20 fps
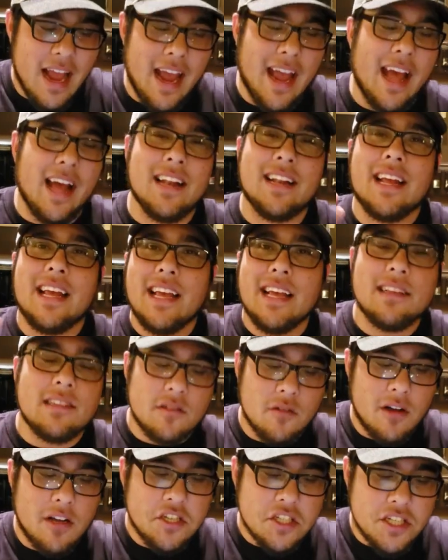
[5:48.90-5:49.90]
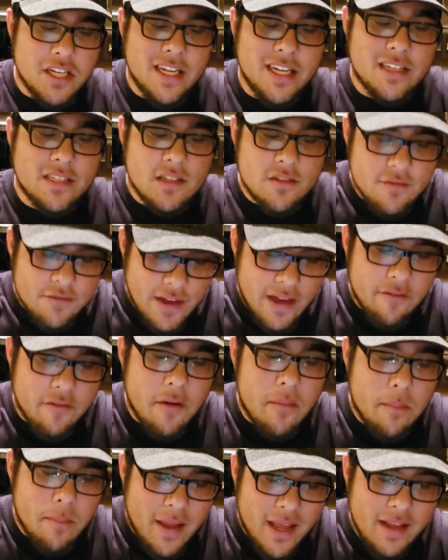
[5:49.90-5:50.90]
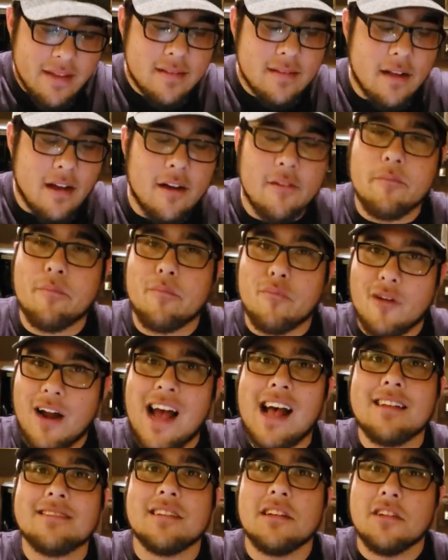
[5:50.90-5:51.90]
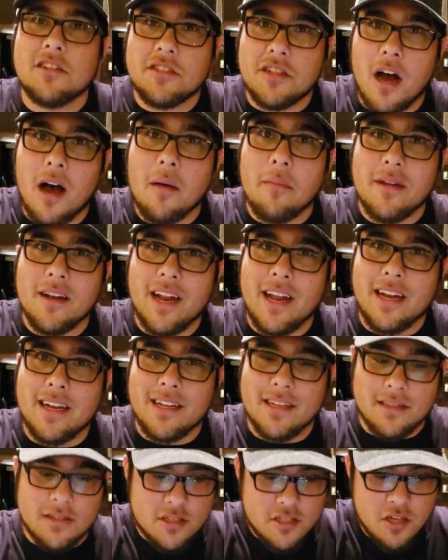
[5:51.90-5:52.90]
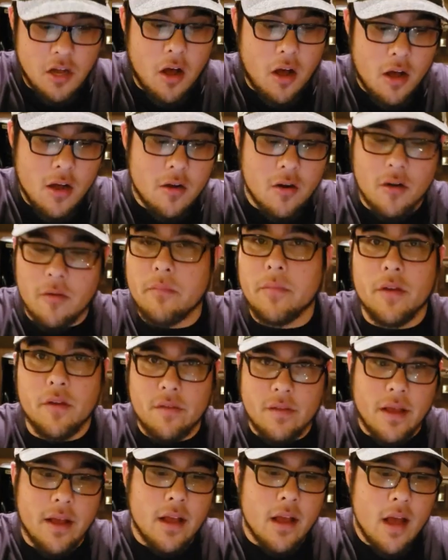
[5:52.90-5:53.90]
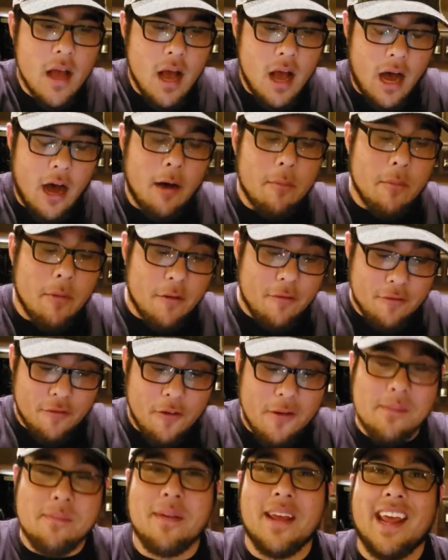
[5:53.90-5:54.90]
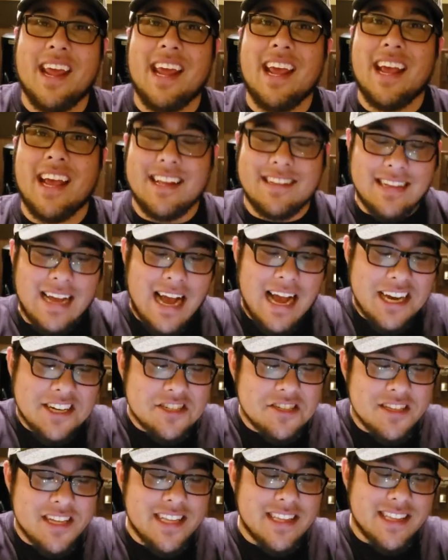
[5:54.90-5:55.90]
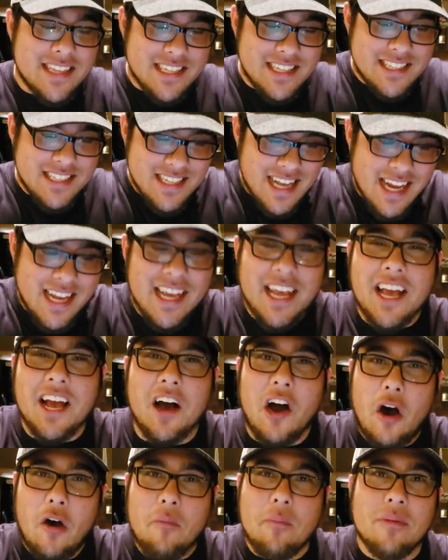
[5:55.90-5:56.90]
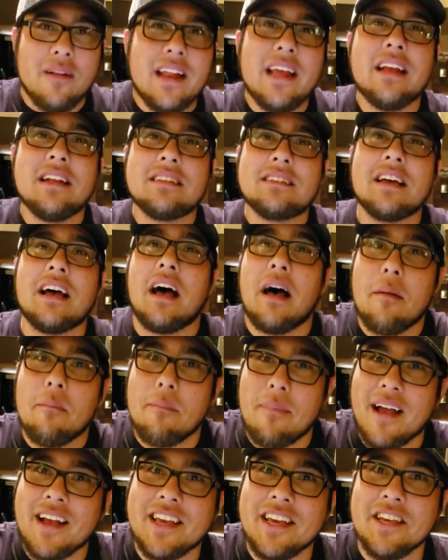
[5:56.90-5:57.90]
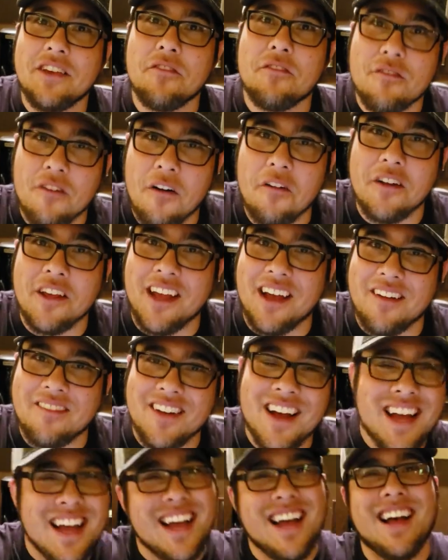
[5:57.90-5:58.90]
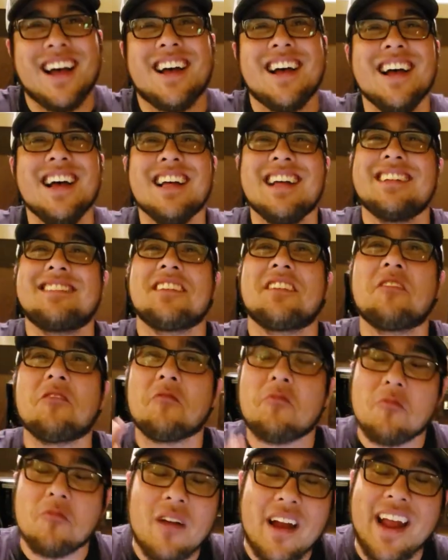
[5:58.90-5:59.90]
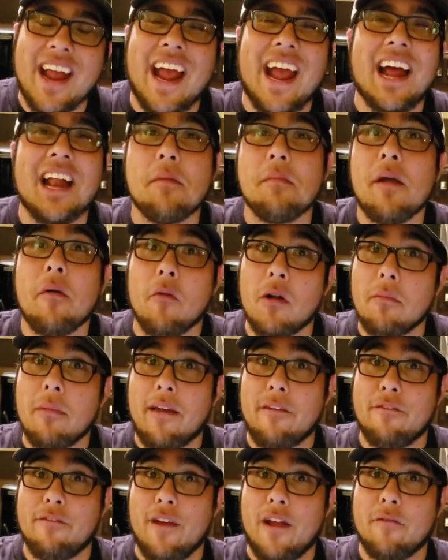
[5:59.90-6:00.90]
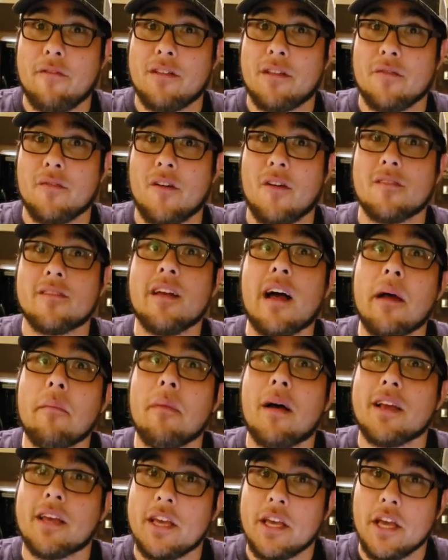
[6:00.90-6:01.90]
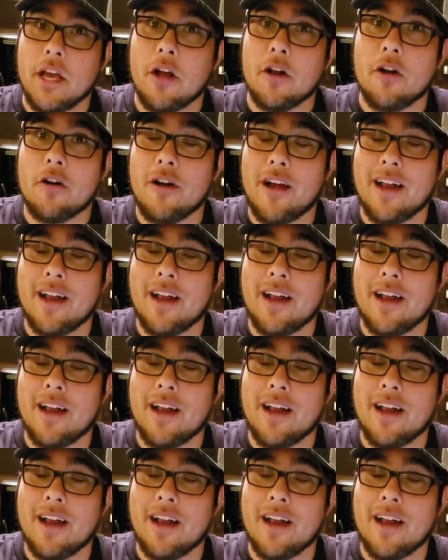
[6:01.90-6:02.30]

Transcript: And his question is, favorite piece of brass dominated song or music? Um, for me, it's actually the second opening to Hibike Euphonium. That's a great anime, one of my favorites of all time by Kyoto